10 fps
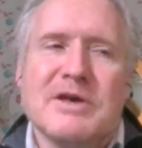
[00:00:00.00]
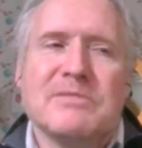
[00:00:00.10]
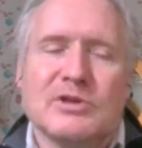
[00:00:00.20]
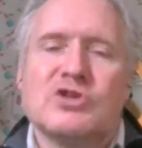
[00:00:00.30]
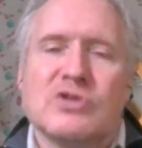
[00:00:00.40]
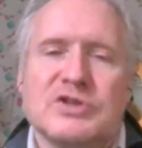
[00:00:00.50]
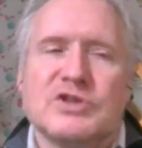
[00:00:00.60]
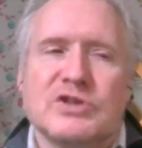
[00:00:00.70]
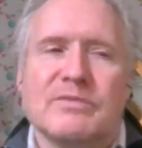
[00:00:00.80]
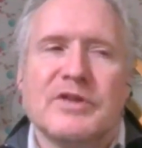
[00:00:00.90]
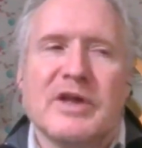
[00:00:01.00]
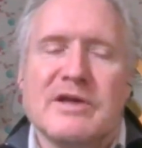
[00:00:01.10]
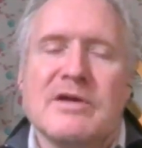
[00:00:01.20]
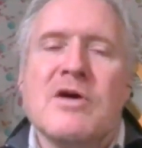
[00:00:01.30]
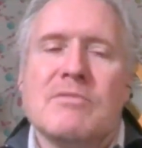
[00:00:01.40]
people trust
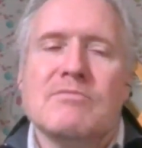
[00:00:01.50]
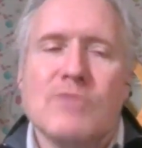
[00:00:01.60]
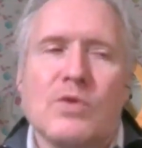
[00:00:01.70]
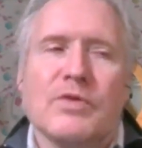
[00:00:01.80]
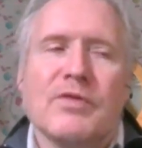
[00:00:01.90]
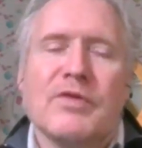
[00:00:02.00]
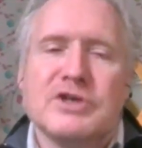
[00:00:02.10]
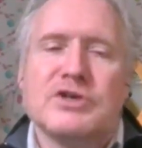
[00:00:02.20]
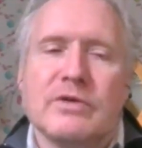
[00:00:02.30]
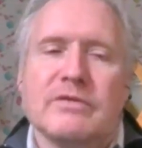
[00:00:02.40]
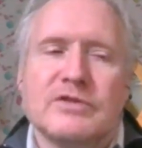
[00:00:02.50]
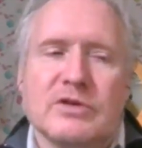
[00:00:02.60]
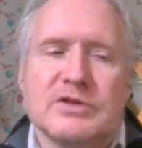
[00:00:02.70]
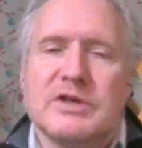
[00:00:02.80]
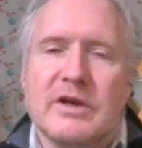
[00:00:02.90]
something more than they should have
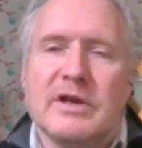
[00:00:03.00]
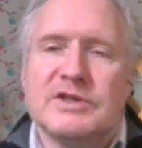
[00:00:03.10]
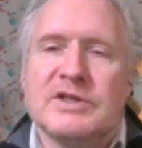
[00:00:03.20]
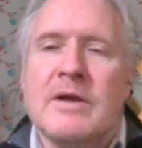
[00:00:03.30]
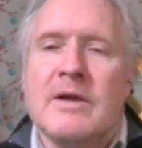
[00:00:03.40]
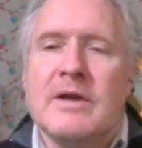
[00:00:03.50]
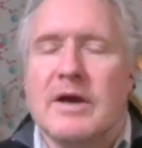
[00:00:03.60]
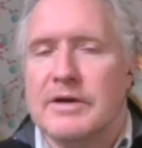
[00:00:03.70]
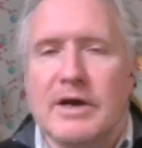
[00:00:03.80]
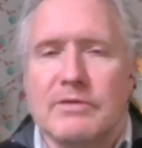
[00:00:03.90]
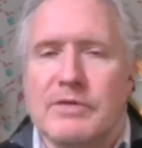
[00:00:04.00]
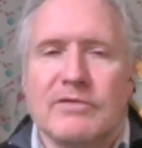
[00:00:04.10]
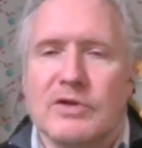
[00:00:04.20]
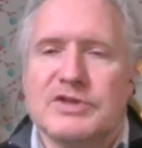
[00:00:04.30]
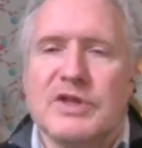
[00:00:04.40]
trusted it, and now
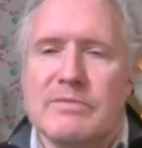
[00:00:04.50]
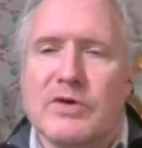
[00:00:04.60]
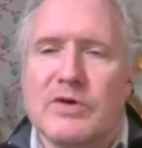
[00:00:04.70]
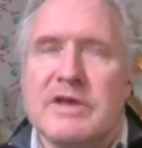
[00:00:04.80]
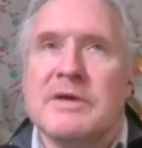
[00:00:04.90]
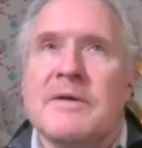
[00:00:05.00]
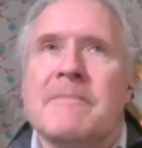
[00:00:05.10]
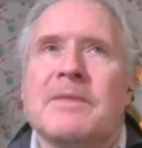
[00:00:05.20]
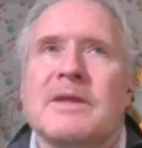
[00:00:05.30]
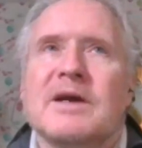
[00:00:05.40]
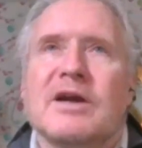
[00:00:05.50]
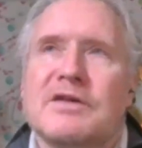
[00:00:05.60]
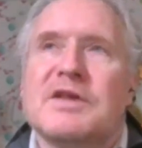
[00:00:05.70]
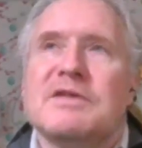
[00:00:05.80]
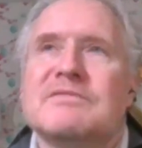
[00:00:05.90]
they've lost their money. And
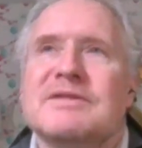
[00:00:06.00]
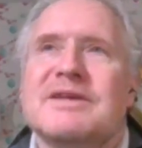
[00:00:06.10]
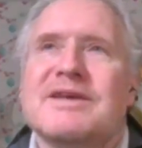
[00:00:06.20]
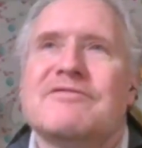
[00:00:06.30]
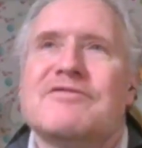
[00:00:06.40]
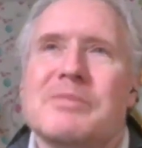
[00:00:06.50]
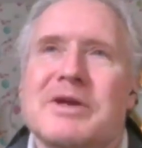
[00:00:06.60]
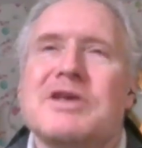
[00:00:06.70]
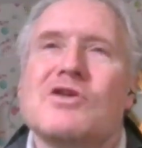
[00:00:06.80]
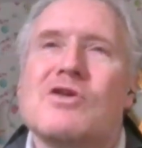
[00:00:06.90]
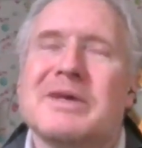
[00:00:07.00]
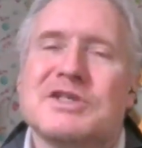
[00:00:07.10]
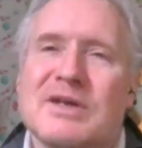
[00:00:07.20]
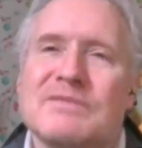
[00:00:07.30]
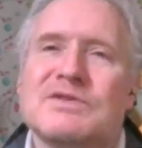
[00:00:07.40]
I think from an
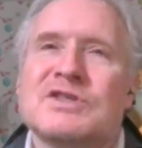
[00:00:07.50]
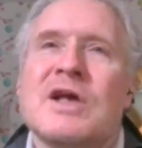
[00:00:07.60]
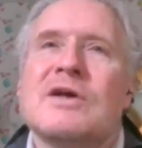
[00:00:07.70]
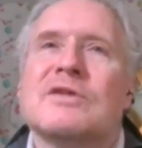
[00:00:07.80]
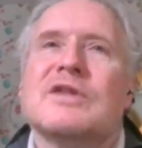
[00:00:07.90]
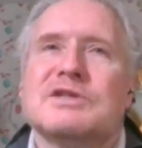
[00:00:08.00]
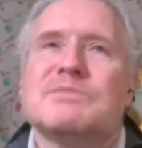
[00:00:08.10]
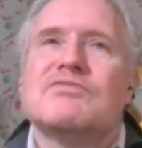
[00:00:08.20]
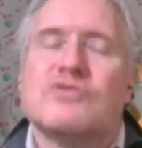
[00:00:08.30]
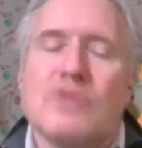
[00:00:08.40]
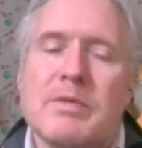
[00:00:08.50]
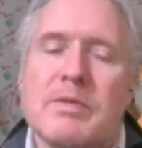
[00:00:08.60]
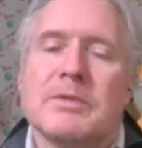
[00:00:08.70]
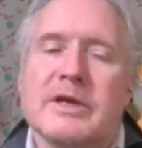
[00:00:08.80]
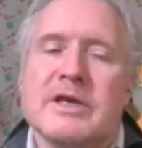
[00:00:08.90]
economic sense, that's
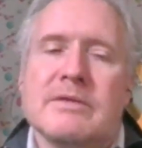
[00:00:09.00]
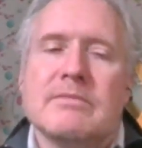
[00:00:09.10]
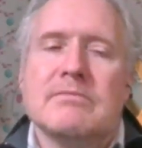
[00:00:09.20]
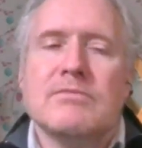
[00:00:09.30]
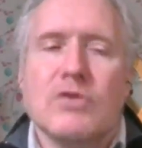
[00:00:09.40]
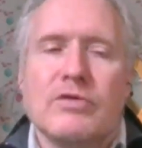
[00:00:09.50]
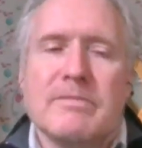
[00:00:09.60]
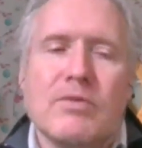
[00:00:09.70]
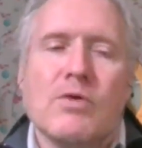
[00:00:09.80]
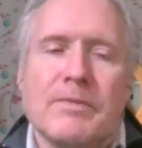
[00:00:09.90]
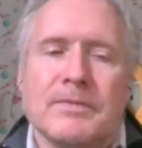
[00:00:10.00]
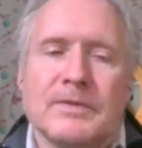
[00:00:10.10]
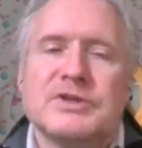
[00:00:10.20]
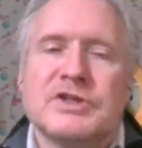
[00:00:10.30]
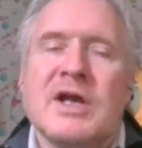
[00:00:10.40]
probably more
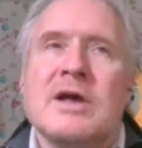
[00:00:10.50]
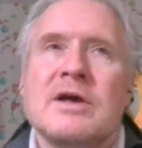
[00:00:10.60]
important